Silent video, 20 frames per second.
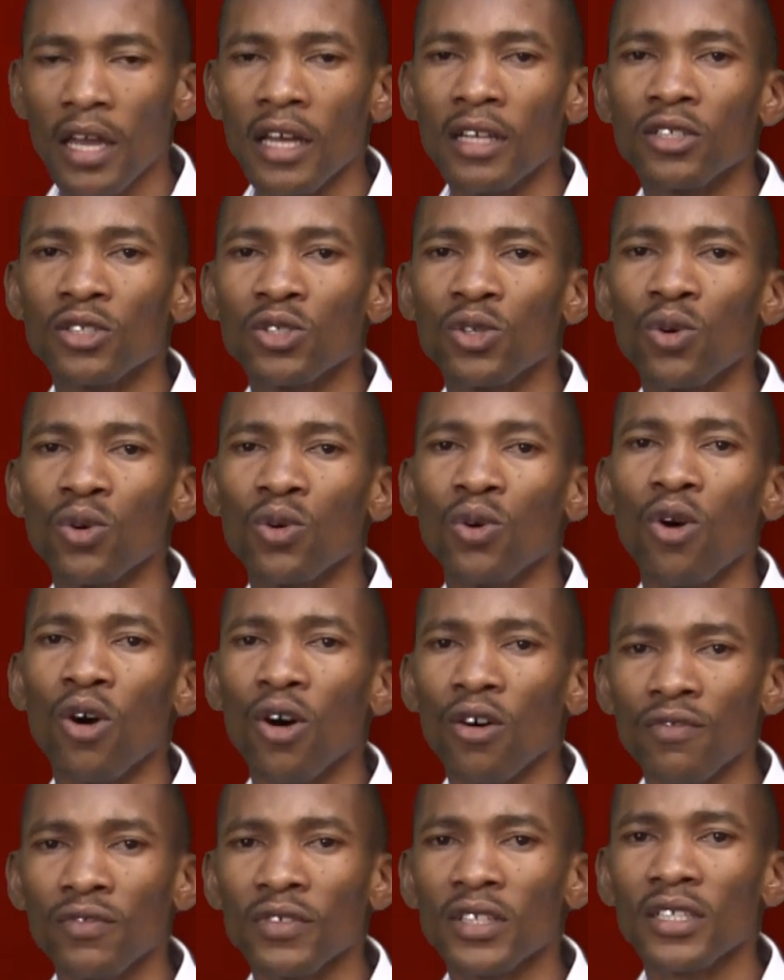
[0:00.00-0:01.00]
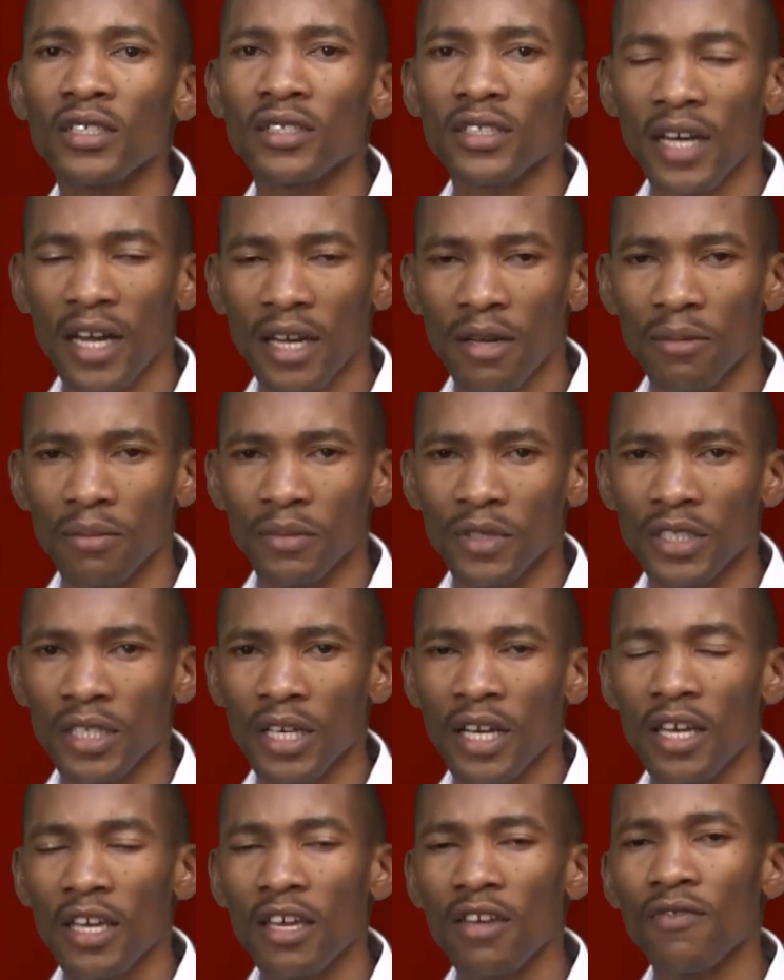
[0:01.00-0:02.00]
And so
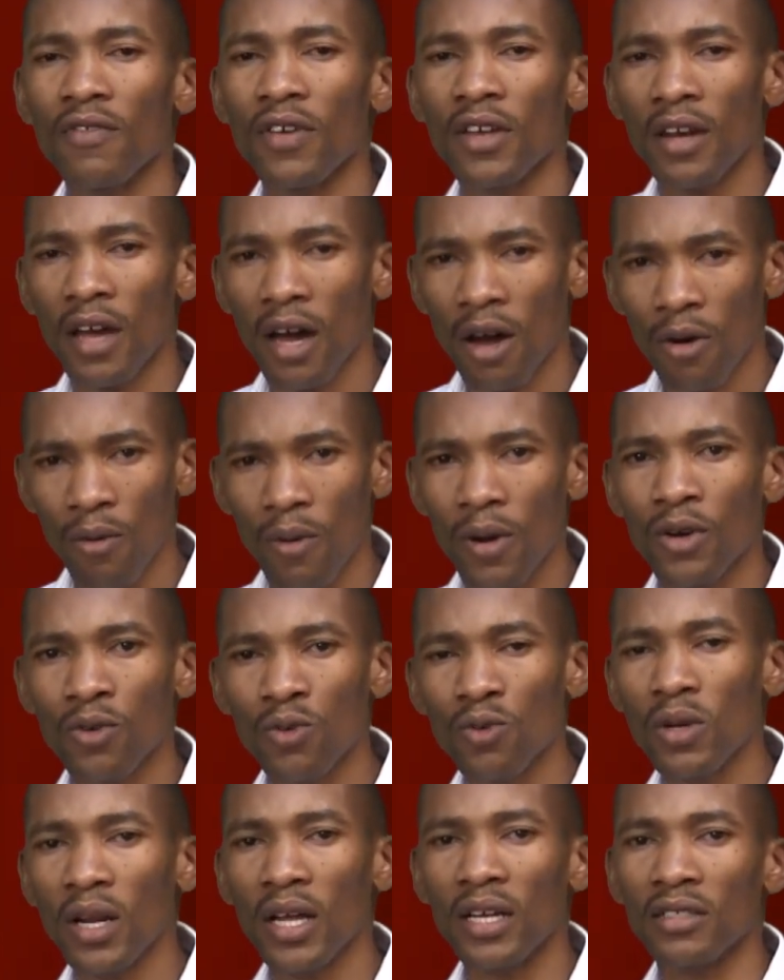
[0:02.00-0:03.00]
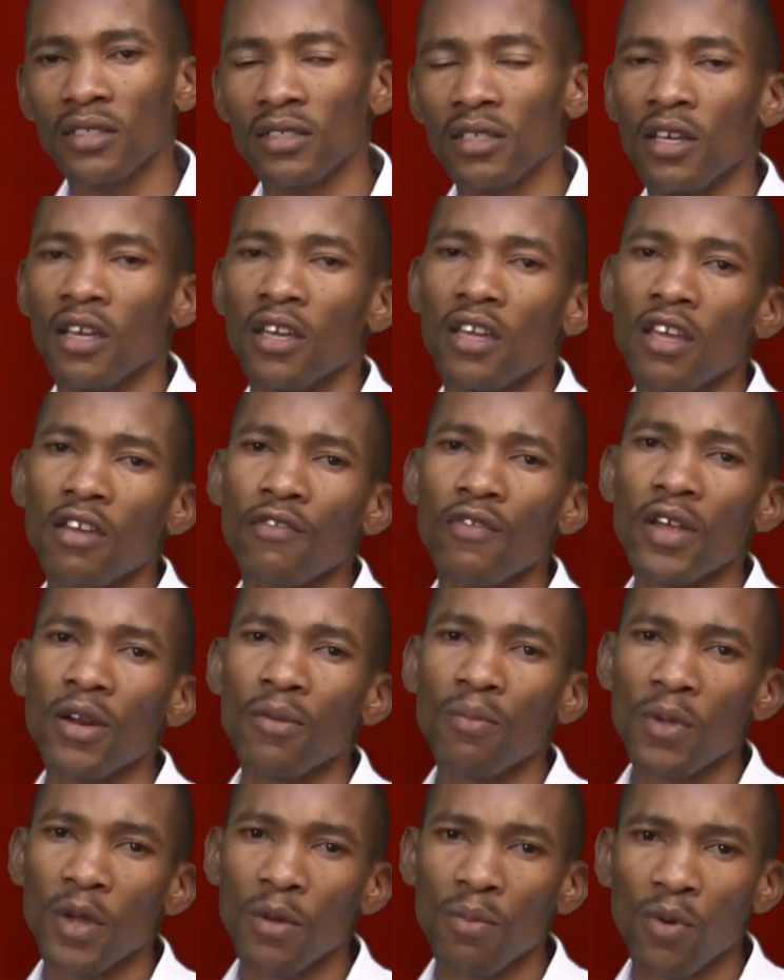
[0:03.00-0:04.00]
oftentimes, even our rulers,
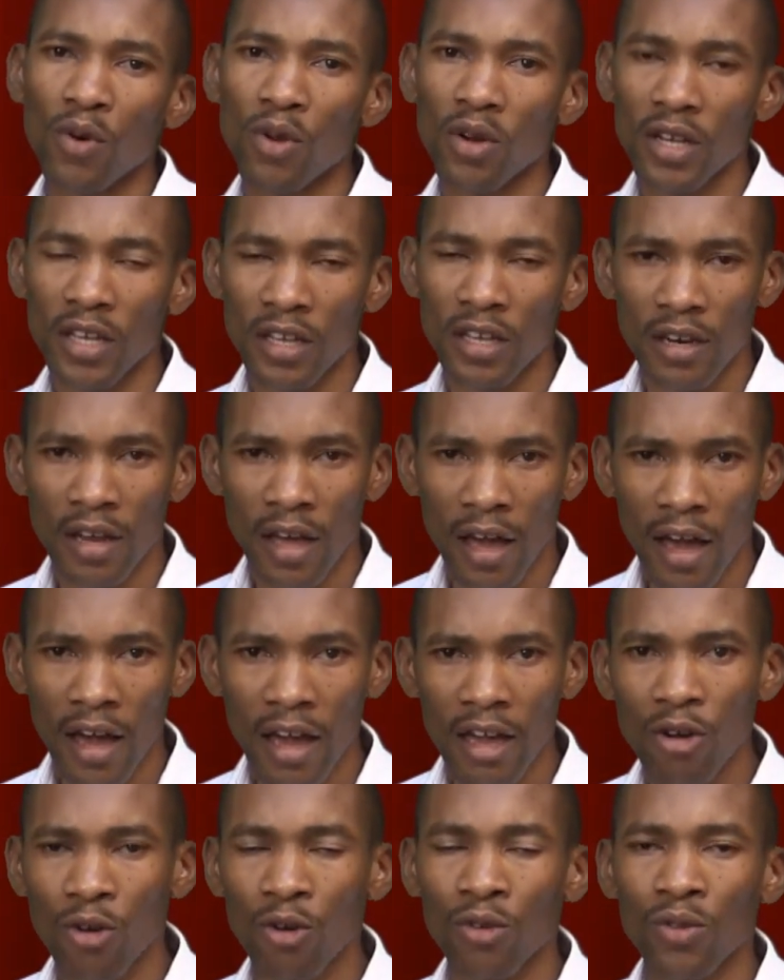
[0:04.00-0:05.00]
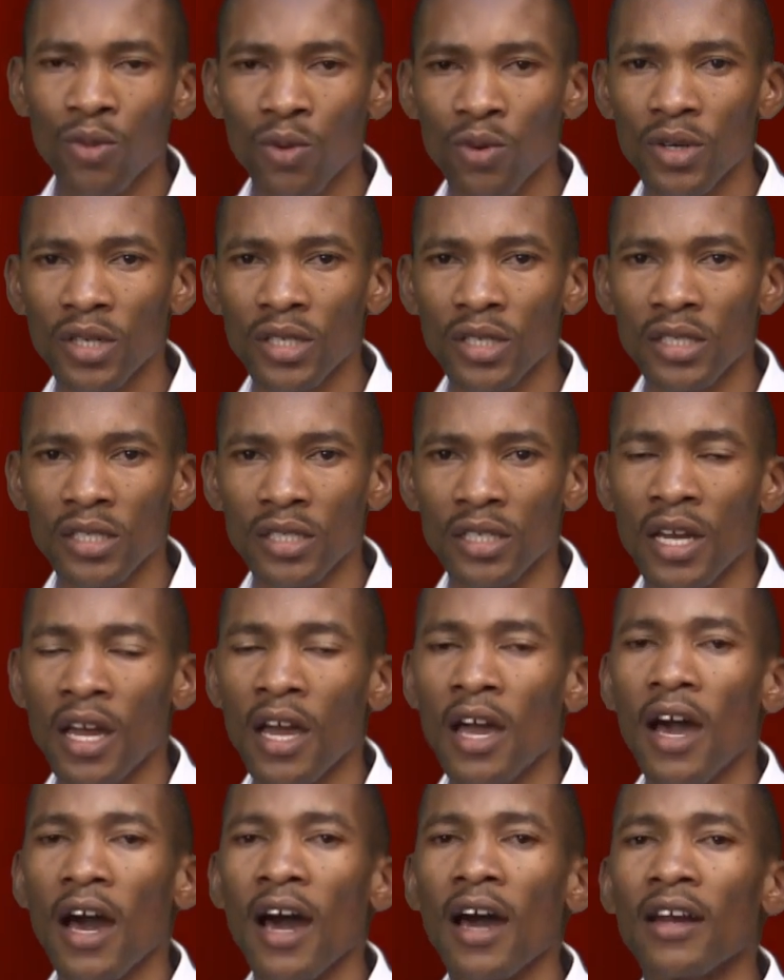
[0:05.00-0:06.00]
even people in high authority,
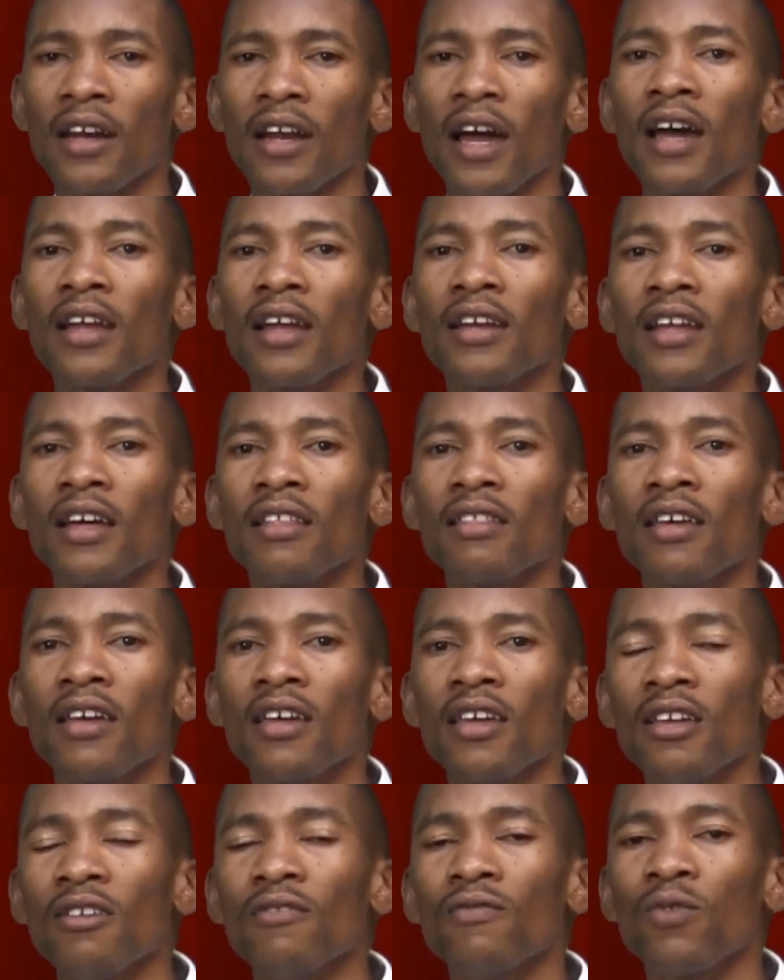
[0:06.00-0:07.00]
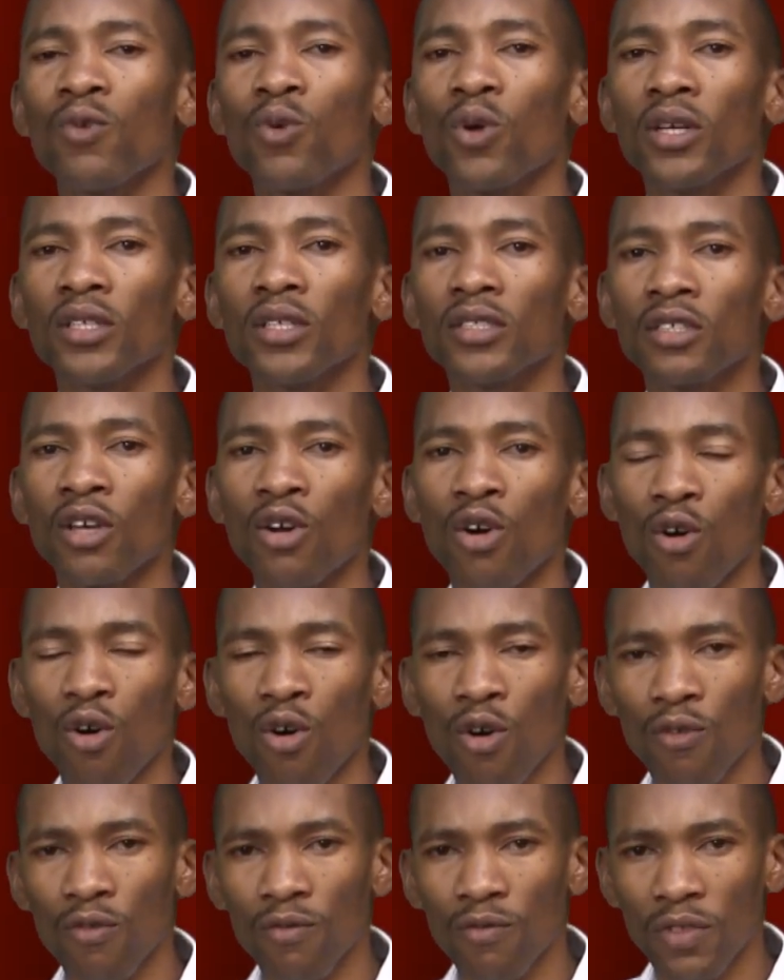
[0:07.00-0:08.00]
are under the influence
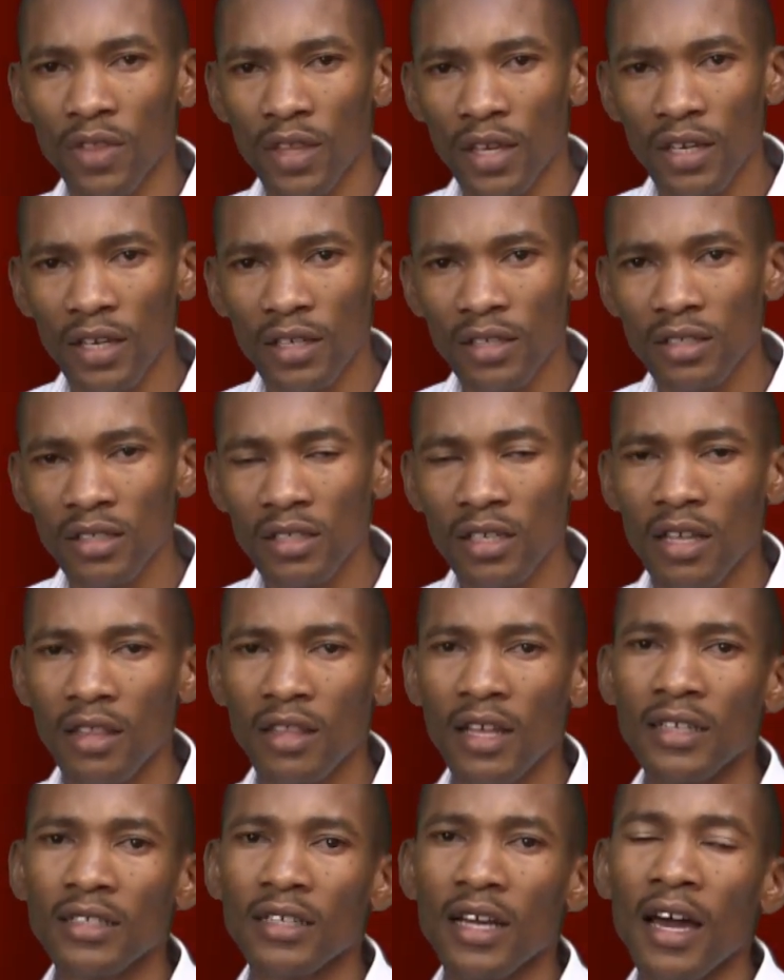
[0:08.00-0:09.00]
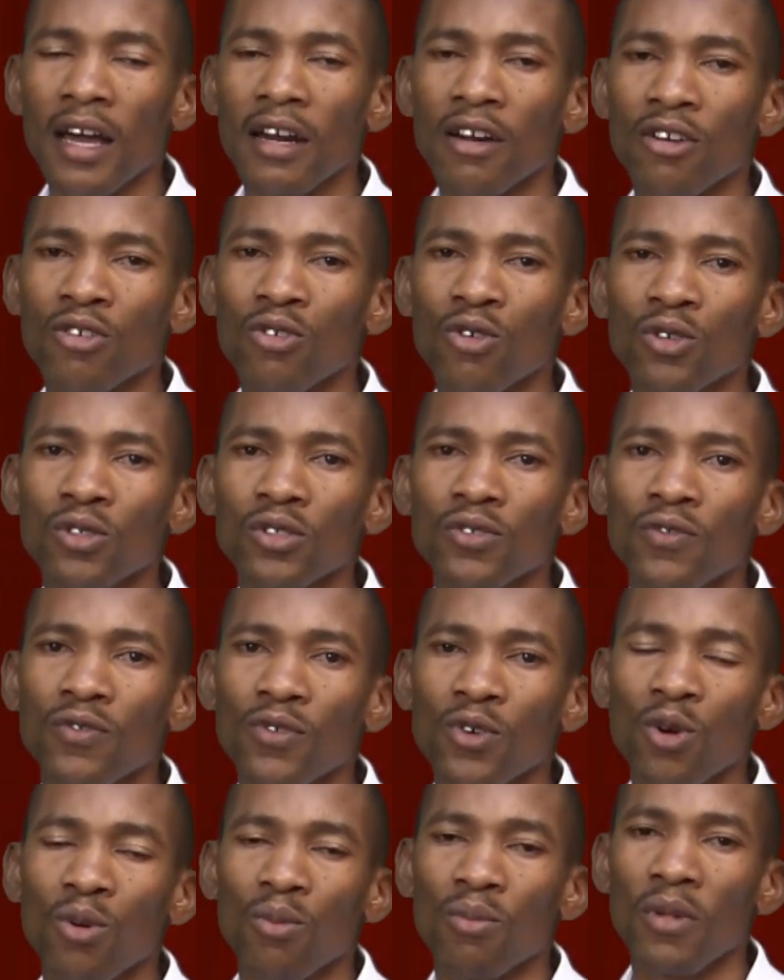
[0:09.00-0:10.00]
of things that are not
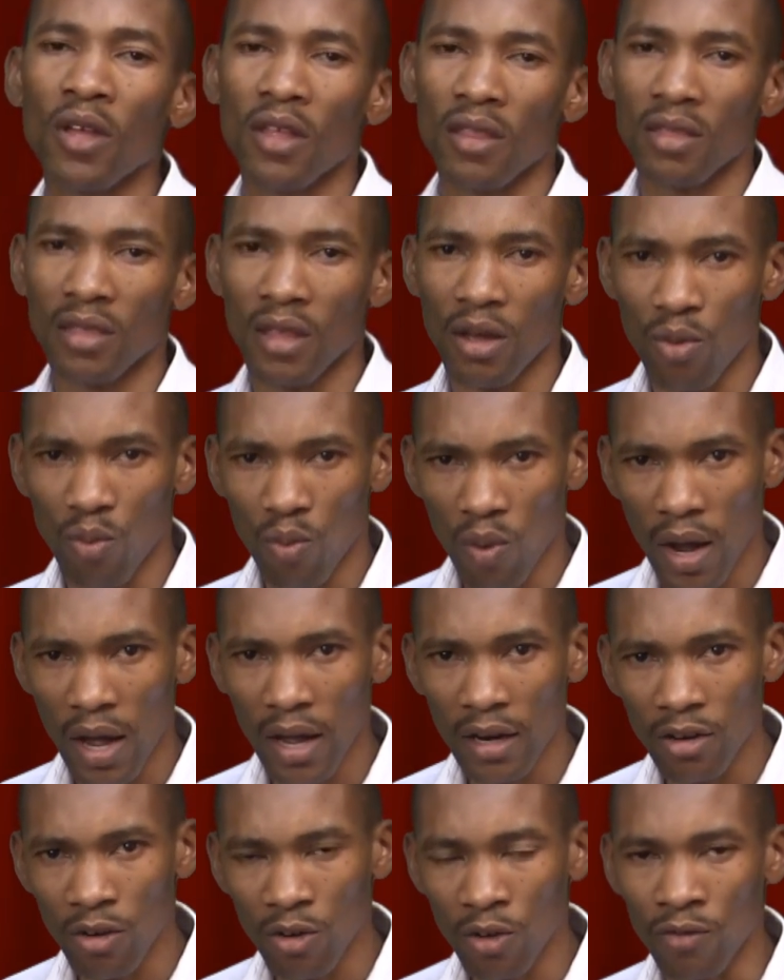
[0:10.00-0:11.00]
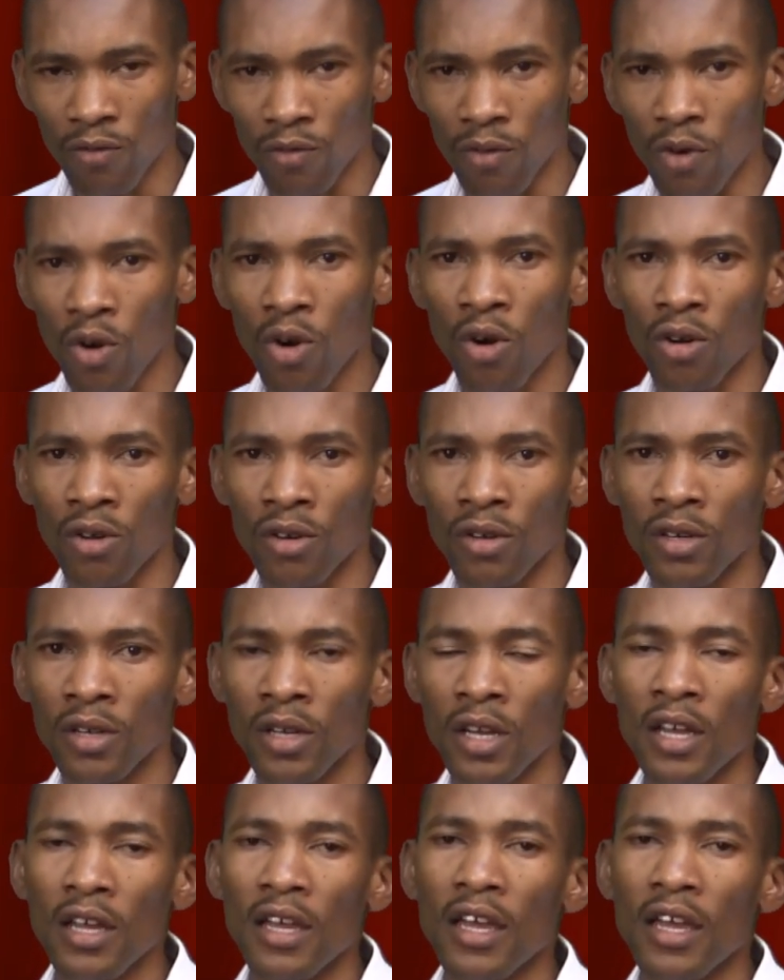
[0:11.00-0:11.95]
from the word of God.